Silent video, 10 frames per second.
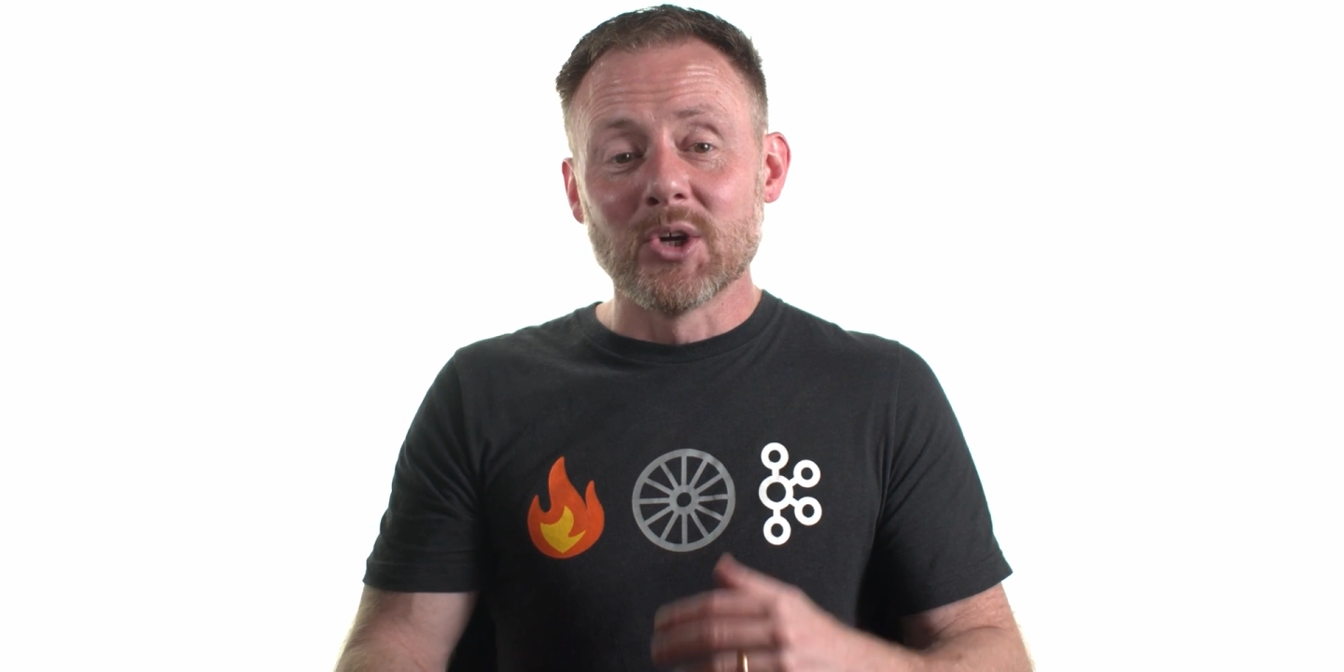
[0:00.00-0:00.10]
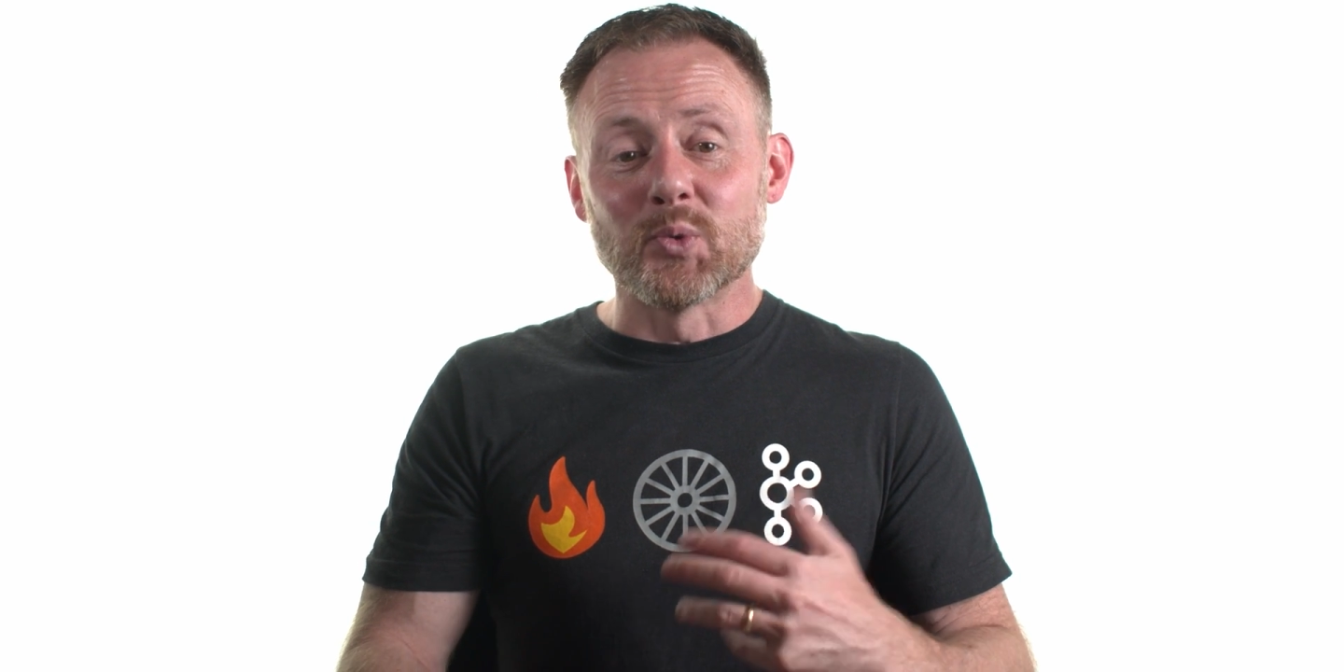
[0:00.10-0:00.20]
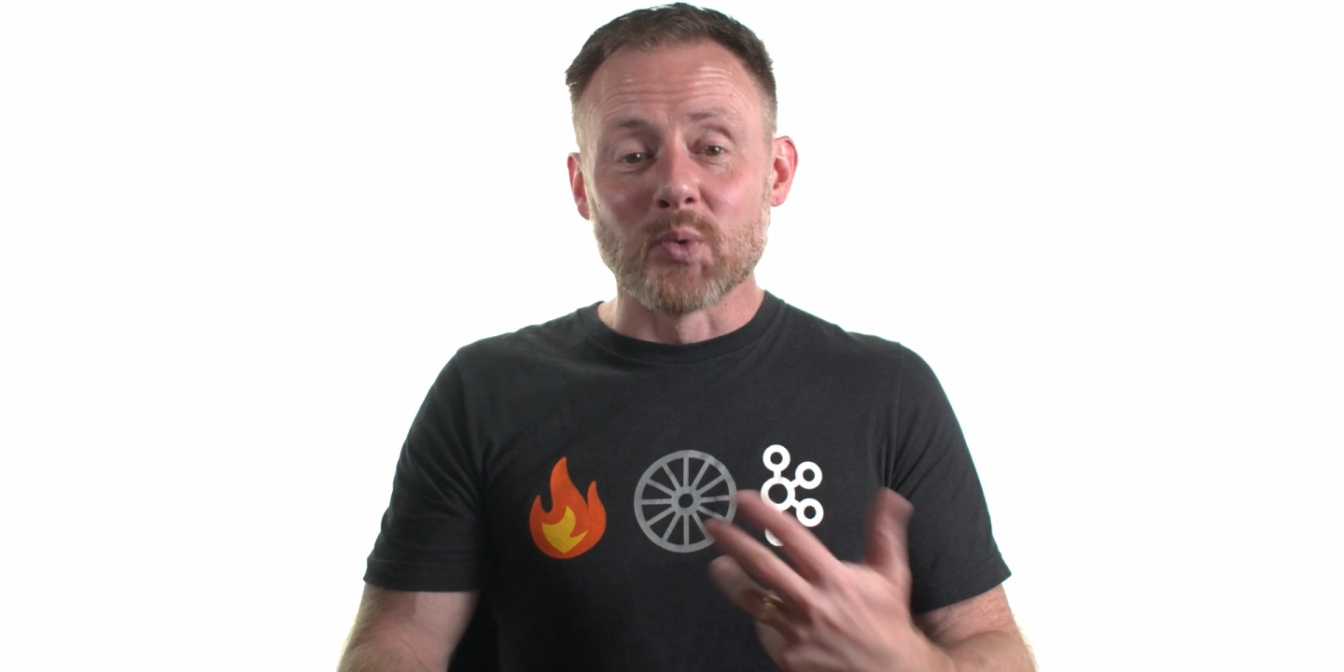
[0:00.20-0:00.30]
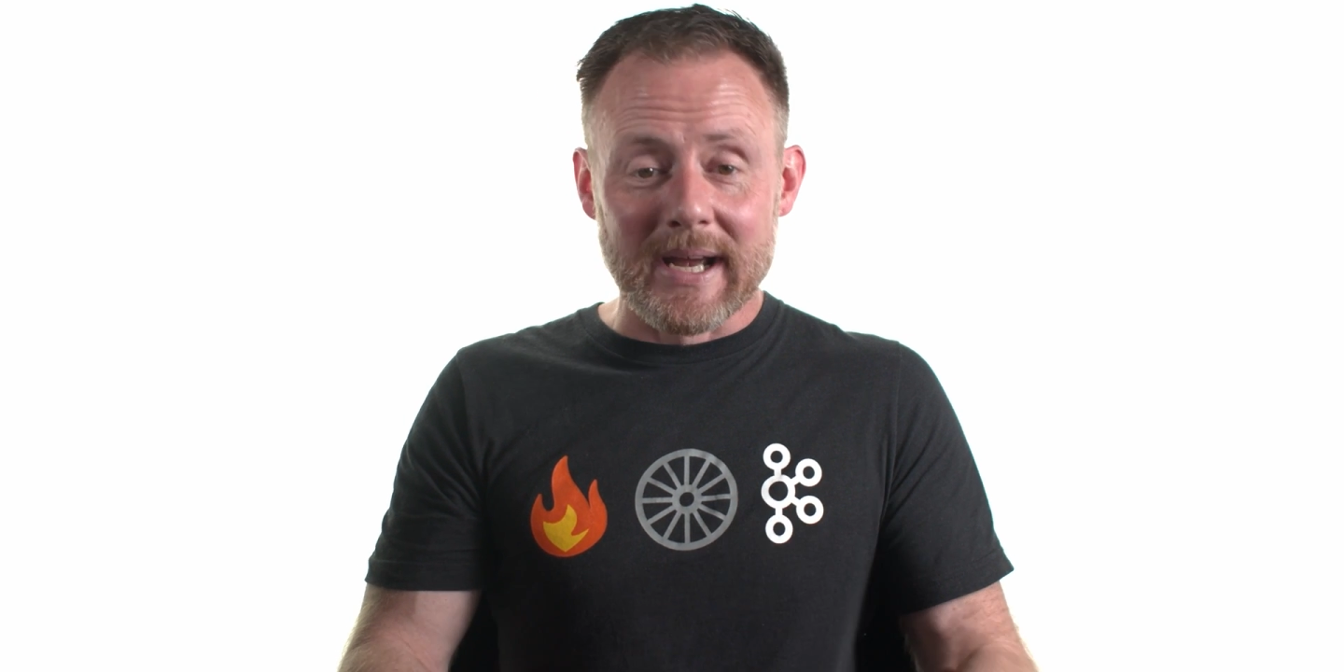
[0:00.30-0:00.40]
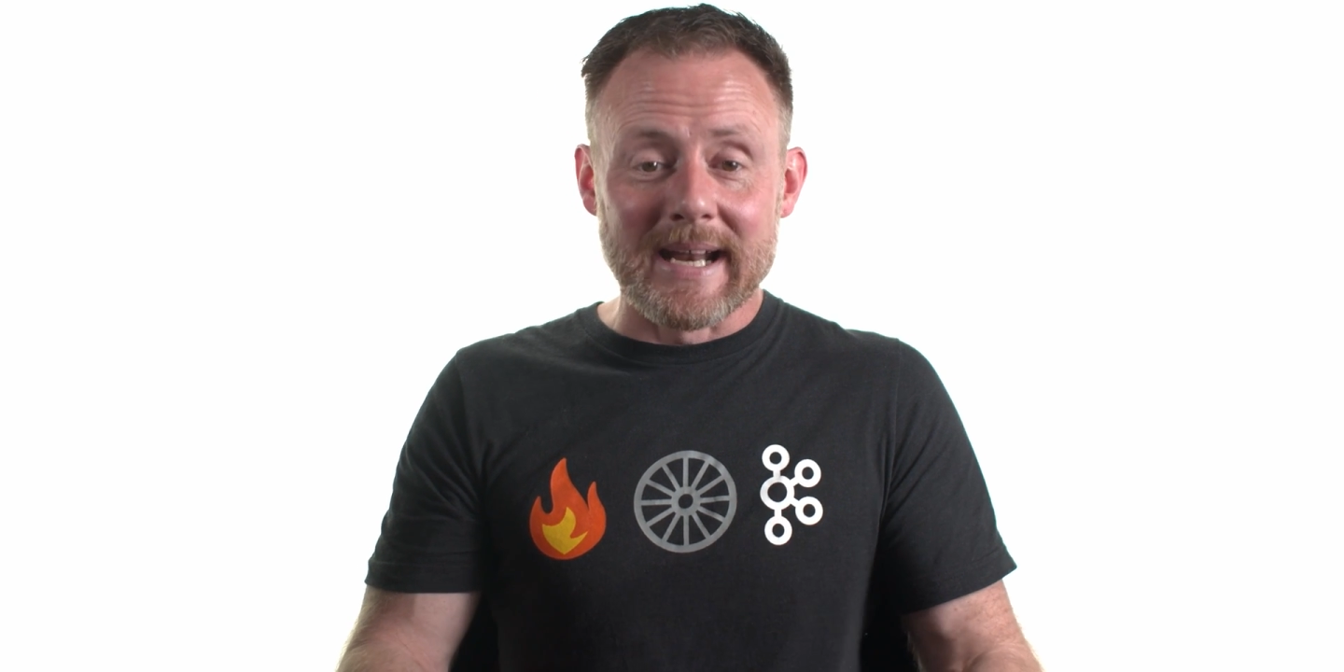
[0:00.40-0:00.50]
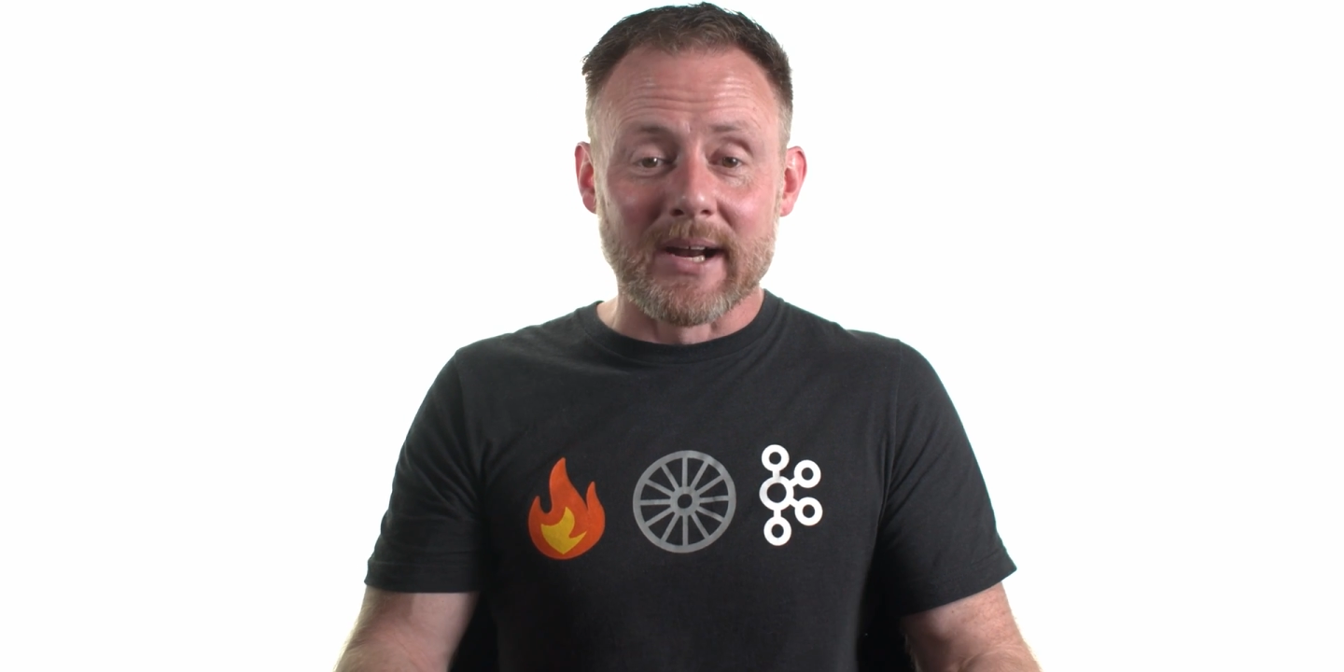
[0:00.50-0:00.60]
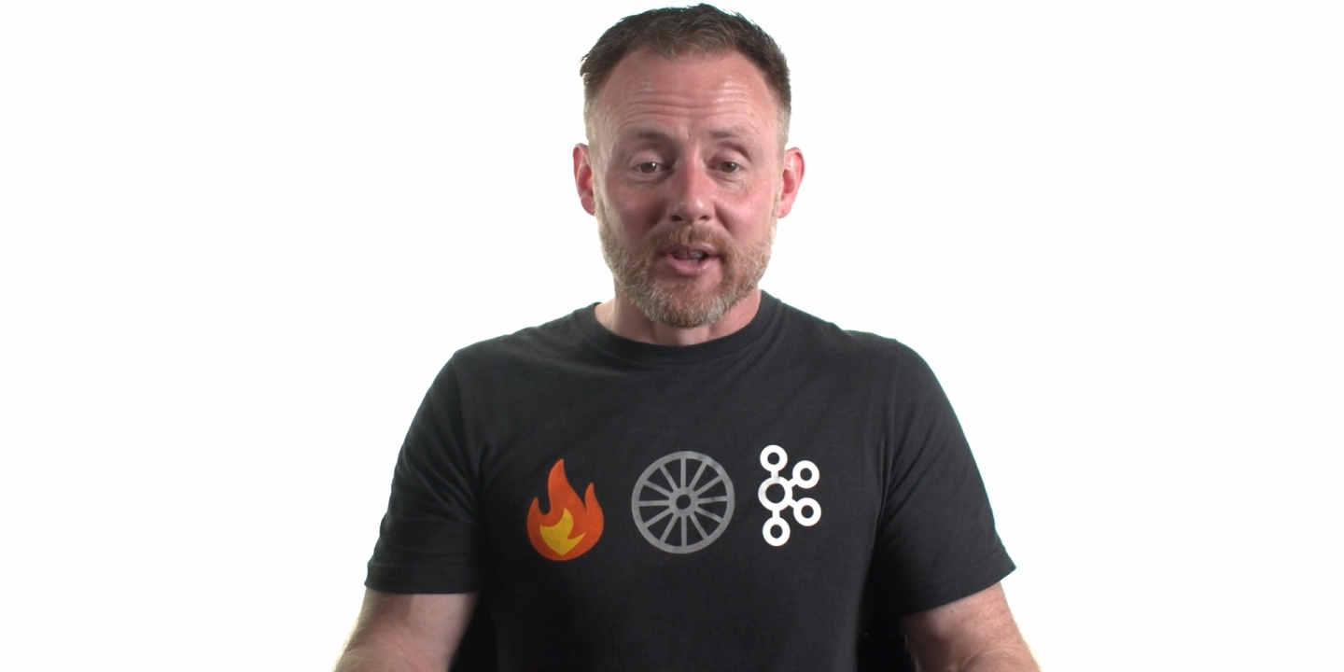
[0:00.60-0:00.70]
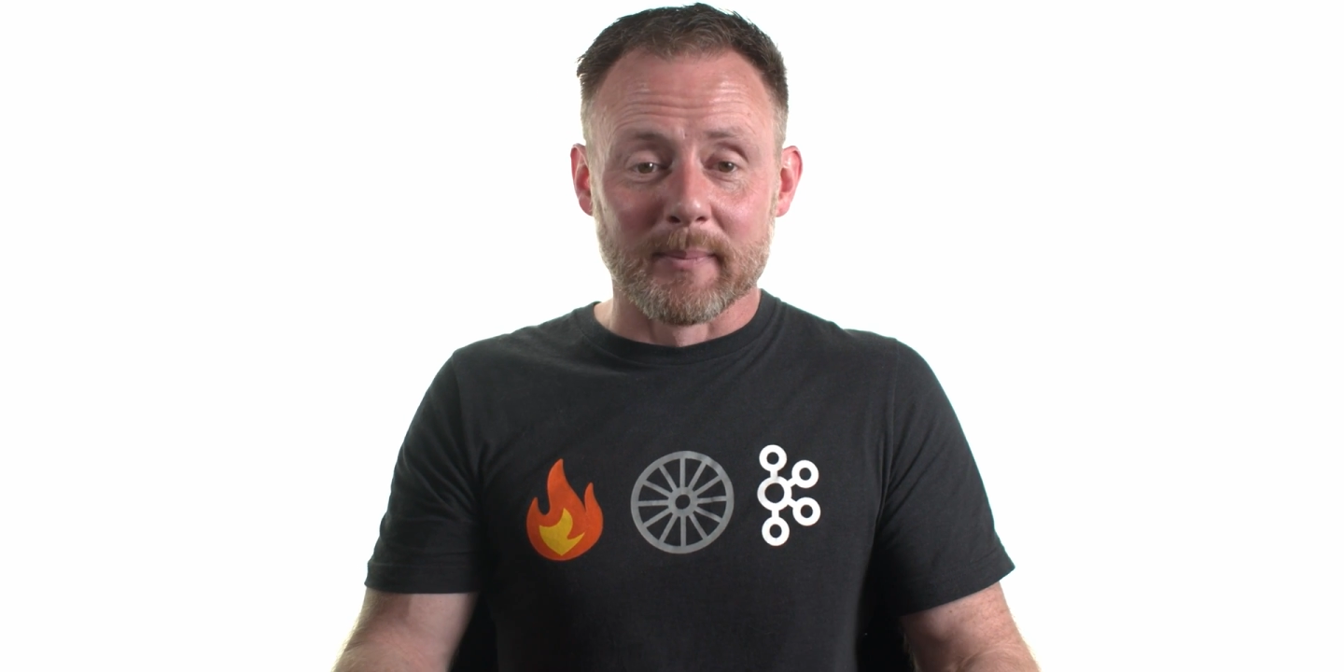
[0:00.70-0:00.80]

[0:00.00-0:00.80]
right out of